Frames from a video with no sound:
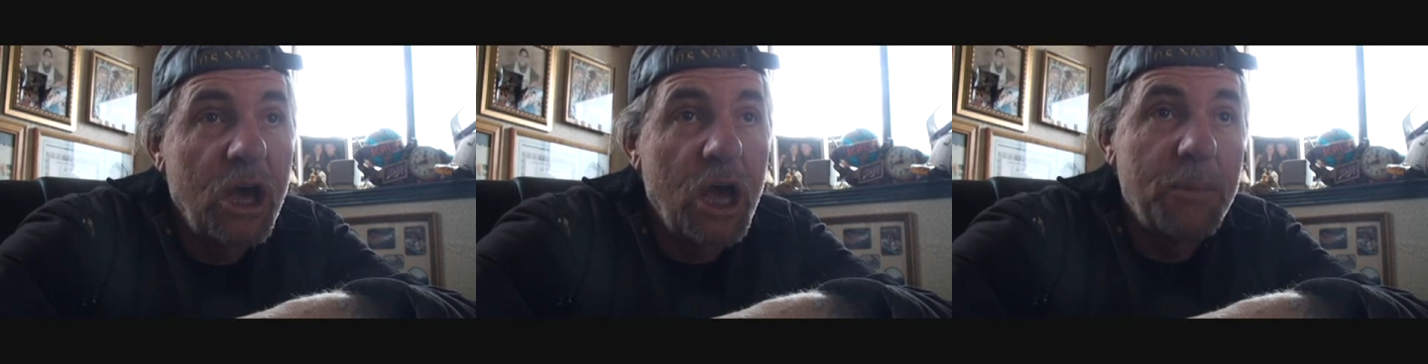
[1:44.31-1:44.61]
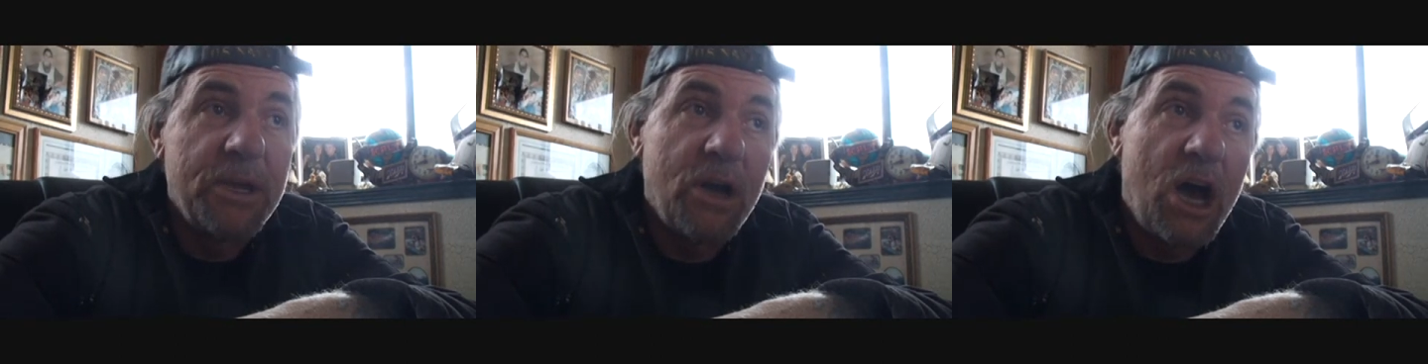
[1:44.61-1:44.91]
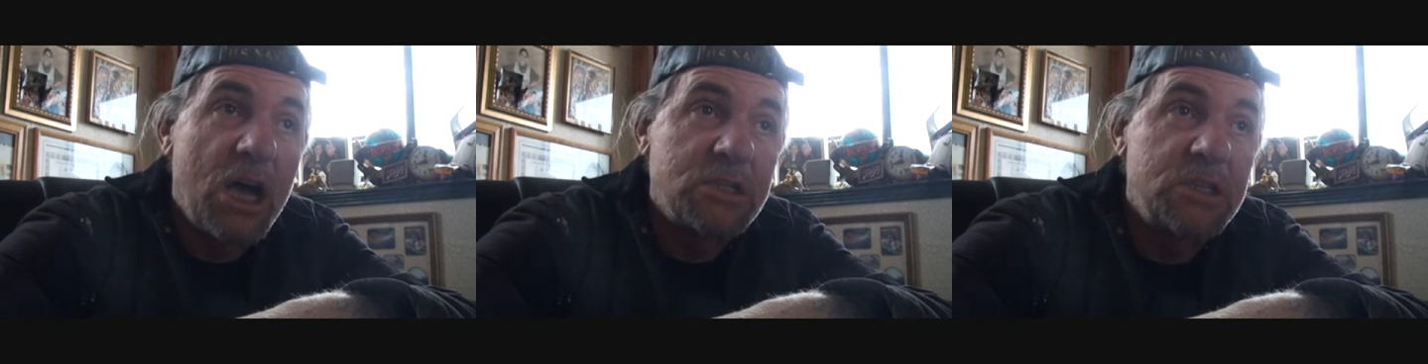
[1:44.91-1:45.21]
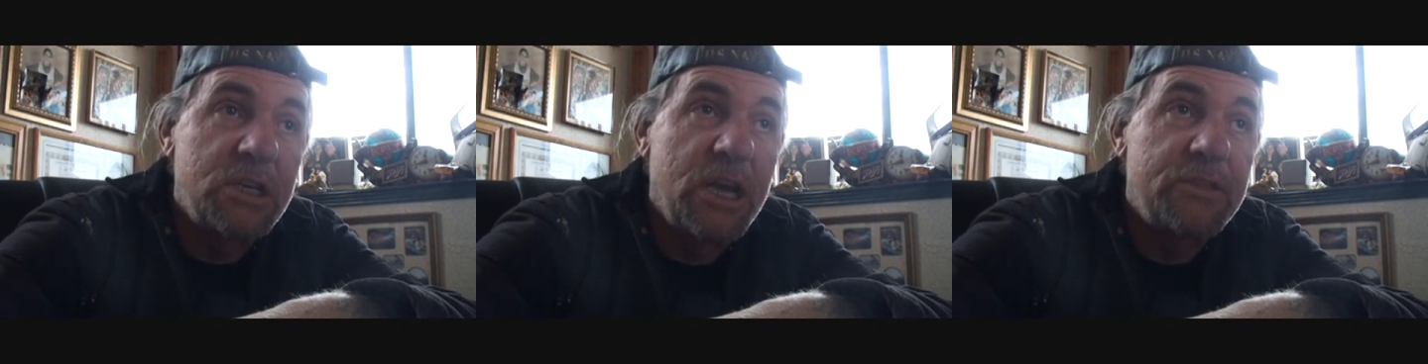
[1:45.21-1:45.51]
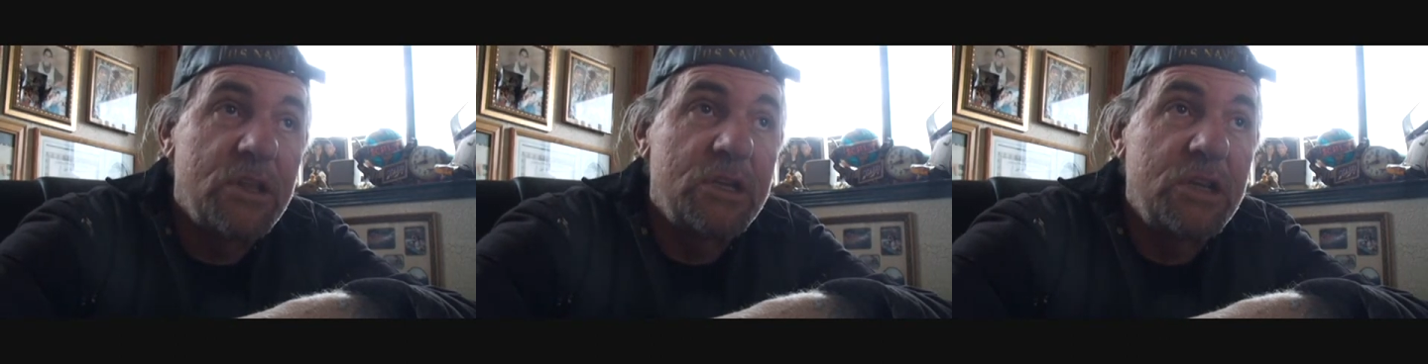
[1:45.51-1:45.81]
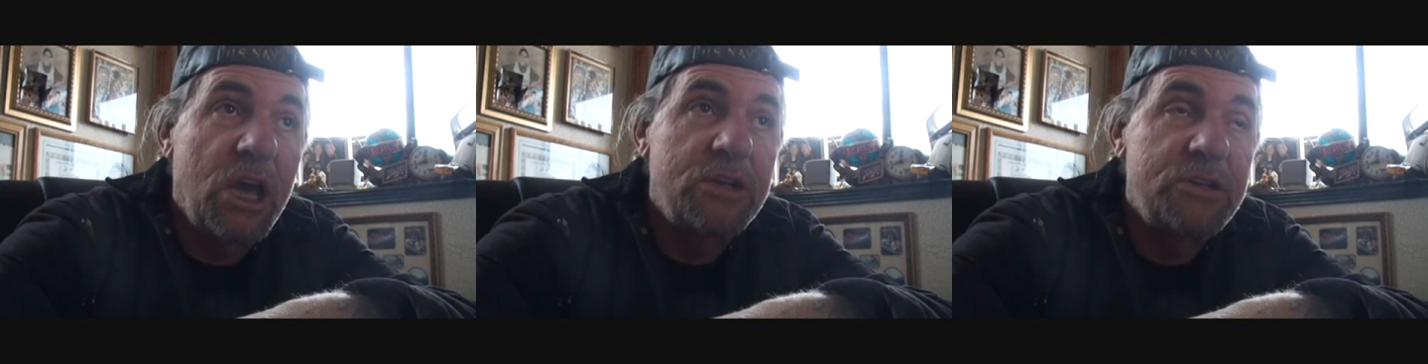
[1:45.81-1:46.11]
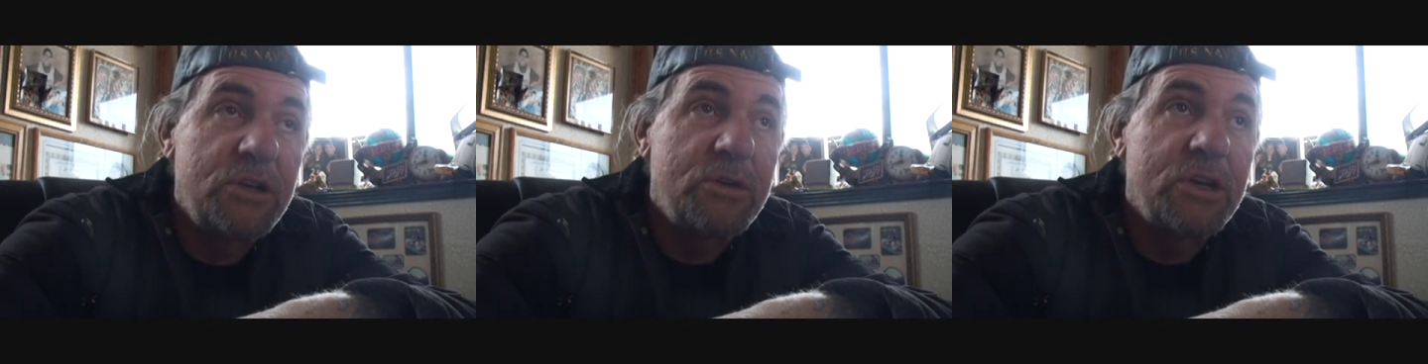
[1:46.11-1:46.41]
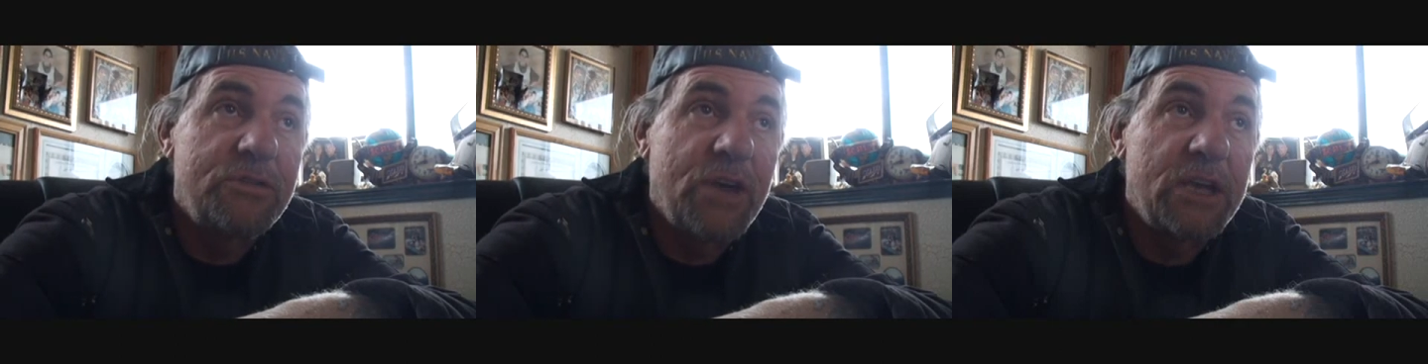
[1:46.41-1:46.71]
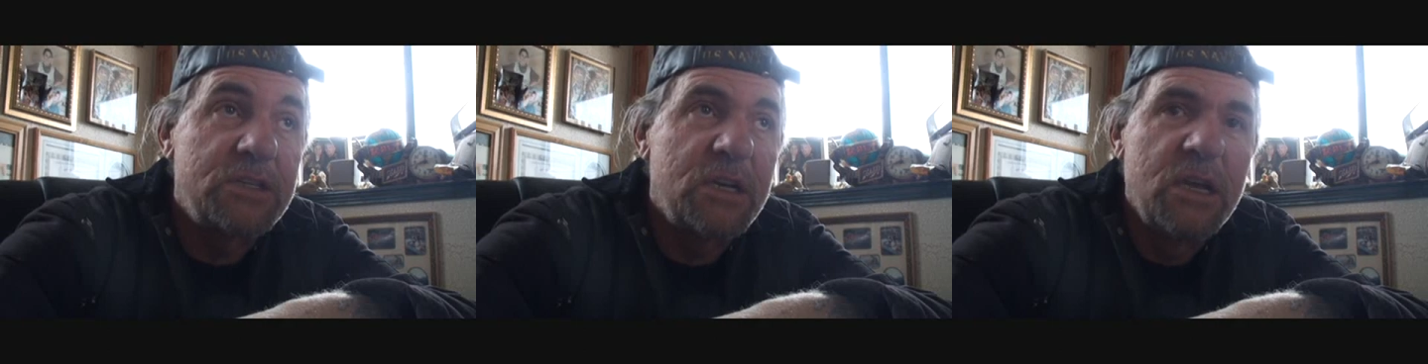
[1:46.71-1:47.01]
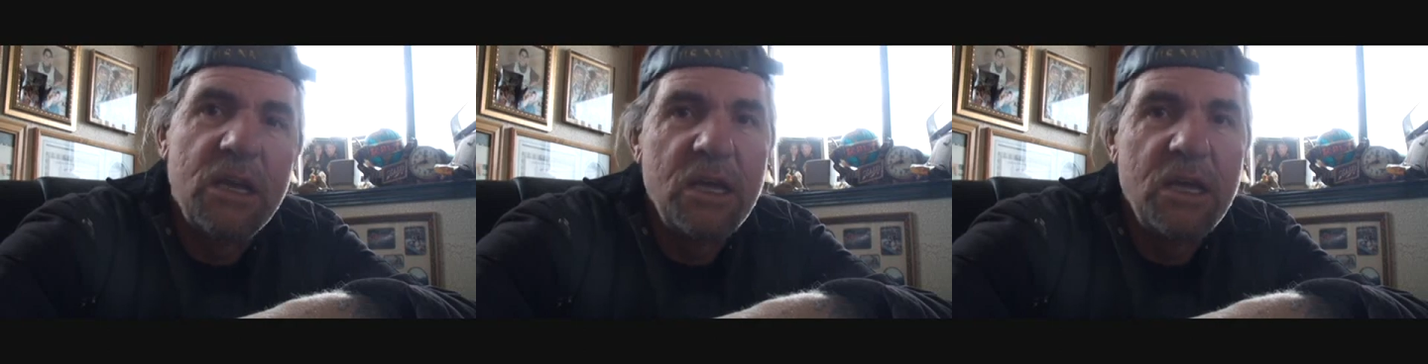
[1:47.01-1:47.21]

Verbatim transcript: I'm in Austin at the tattoo convention.